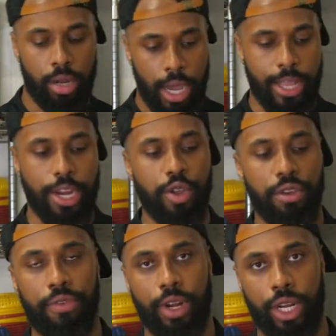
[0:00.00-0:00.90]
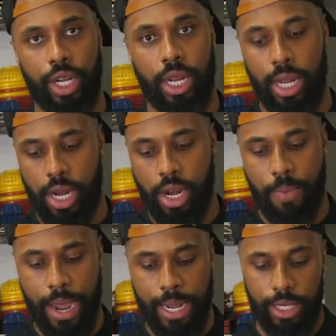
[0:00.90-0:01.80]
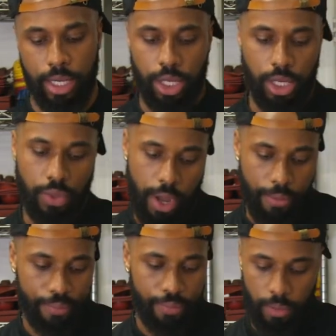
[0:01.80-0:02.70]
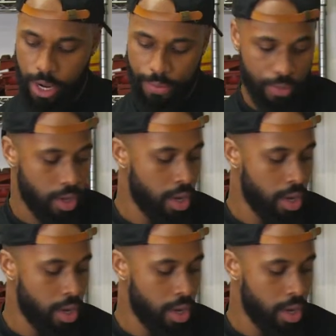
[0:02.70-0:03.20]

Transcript: and then you can finish it in your pasta dish as well. Okay?